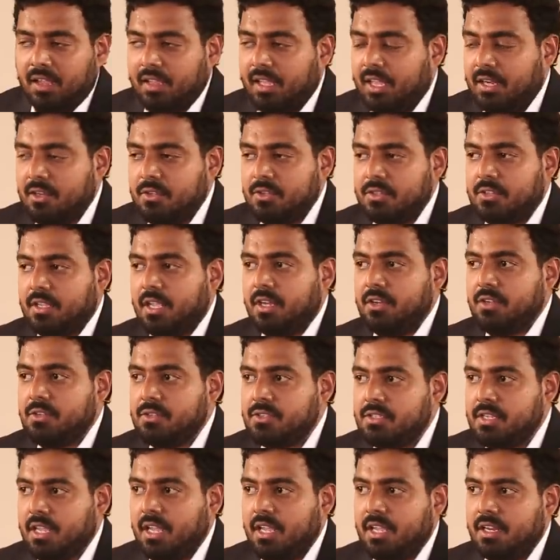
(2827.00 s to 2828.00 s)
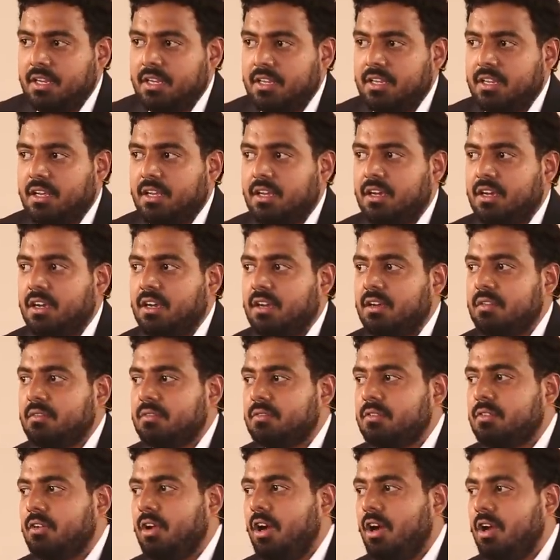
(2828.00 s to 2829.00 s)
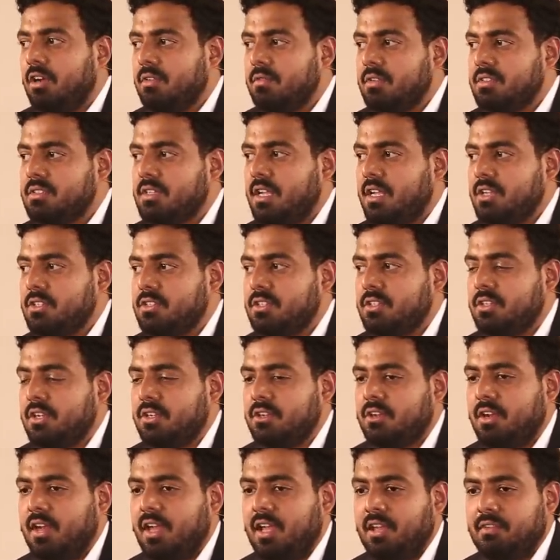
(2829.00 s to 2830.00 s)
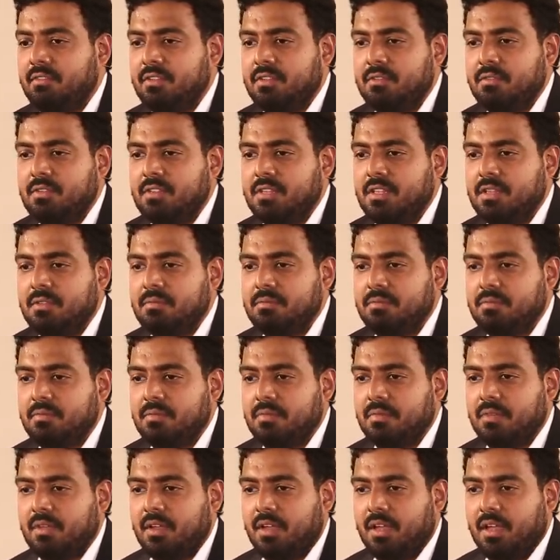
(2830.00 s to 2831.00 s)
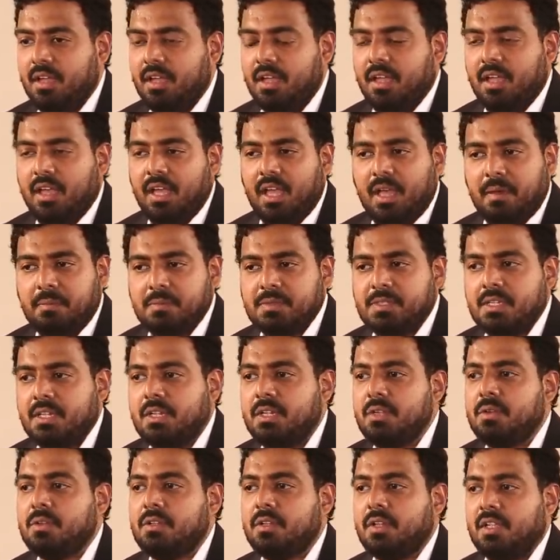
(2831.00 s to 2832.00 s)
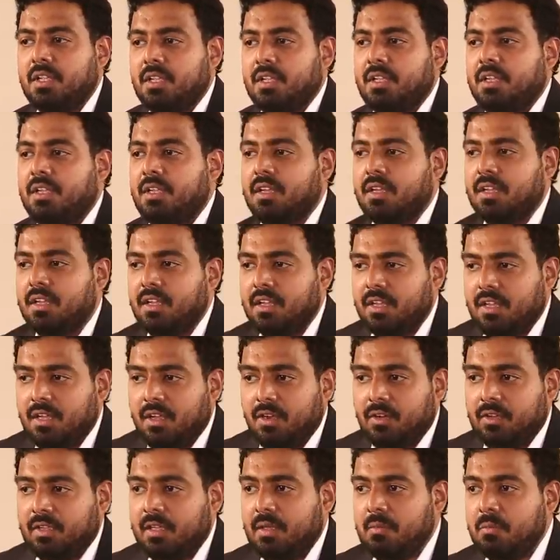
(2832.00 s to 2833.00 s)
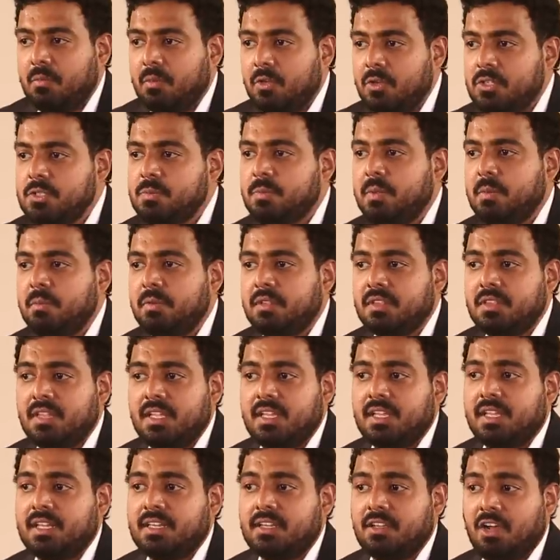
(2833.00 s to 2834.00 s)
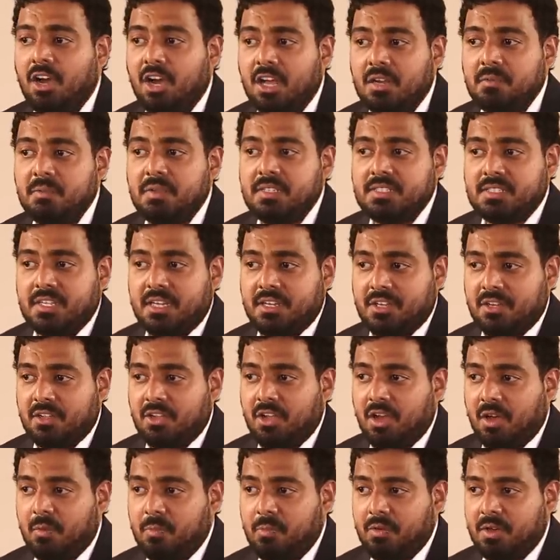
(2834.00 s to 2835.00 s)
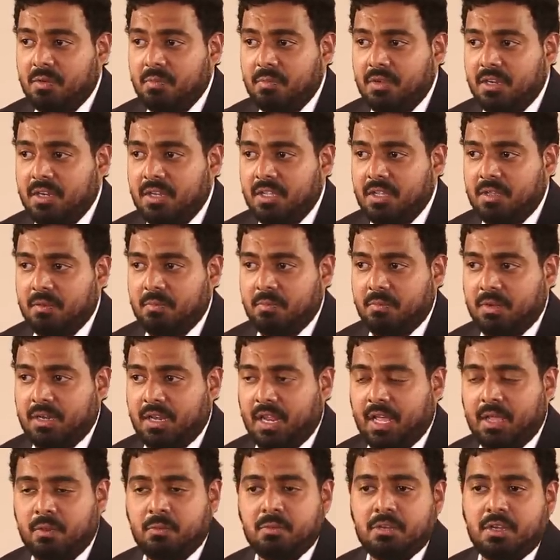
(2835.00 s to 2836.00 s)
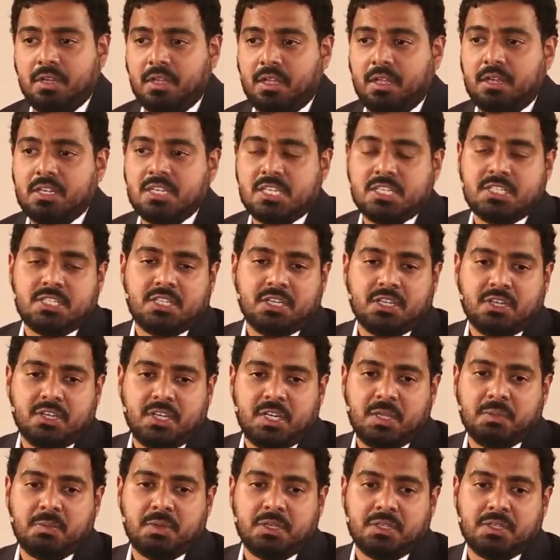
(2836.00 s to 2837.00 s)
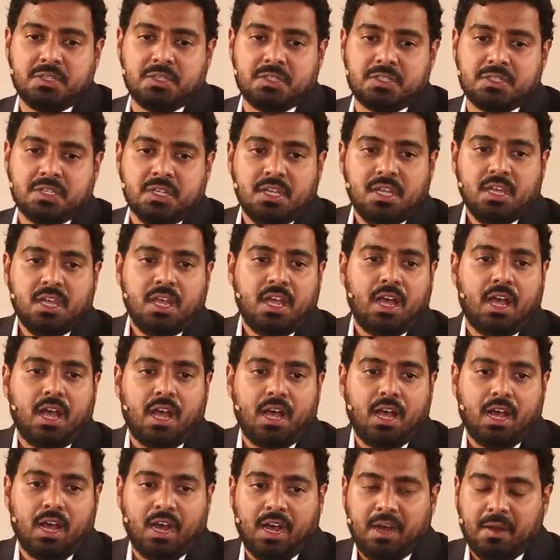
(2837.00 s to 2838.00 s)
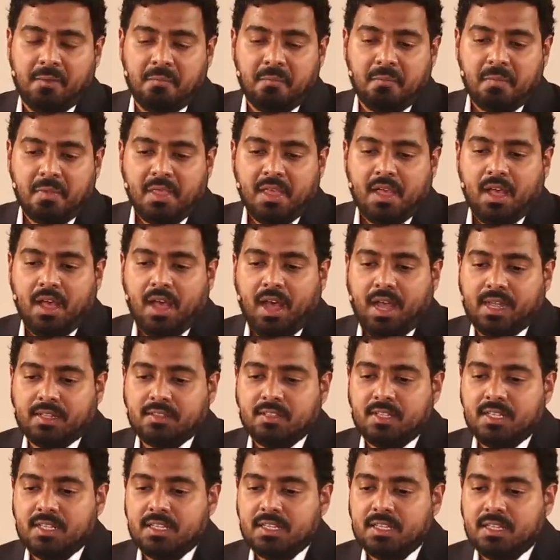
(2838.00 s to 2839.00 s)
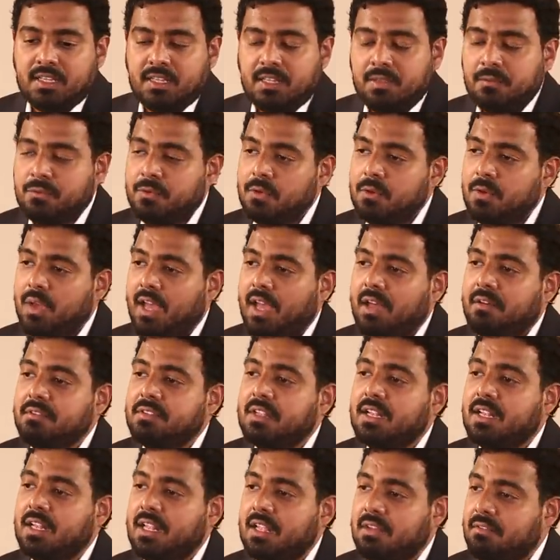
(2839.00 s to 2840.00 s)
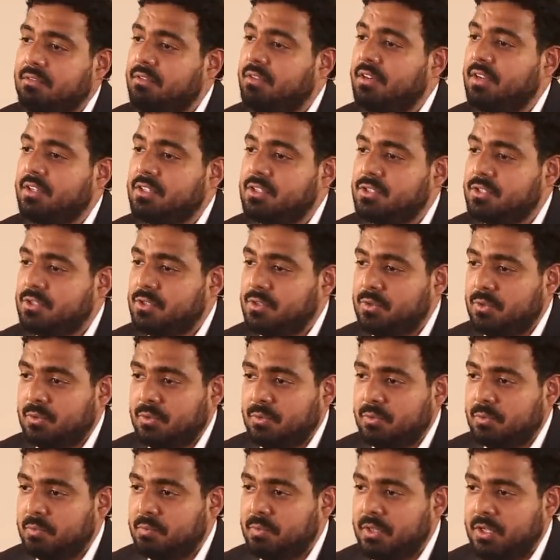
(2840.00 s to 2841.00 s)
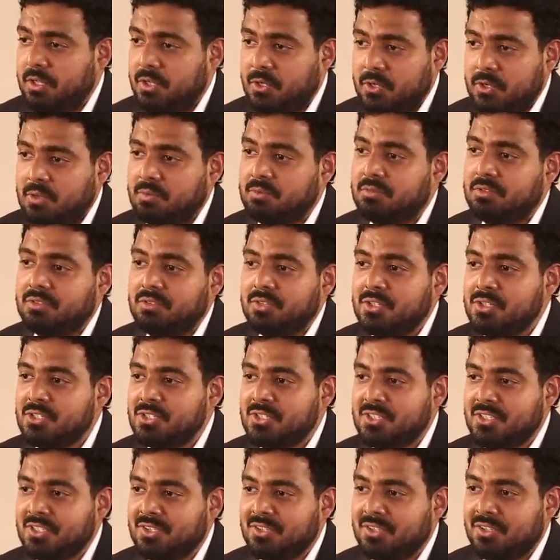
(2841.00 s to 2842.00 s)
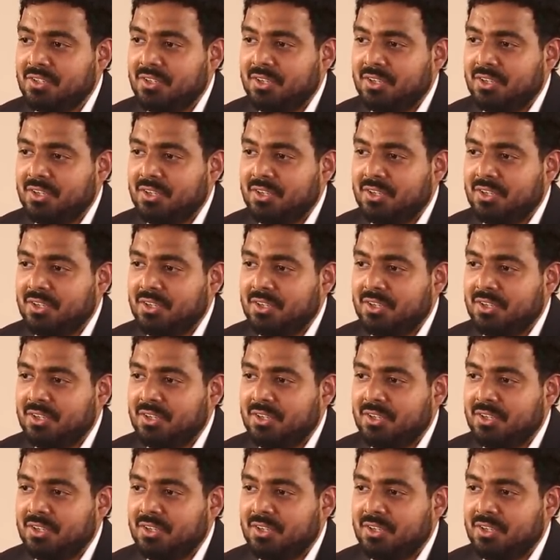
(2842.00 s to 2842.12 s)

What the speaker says: Can you say it in a conversation that you're having with them? Absolutely. Okay, most people think it can't be said in a corporate meeting, but I would disagree because I think if you have the leverage to be humorous,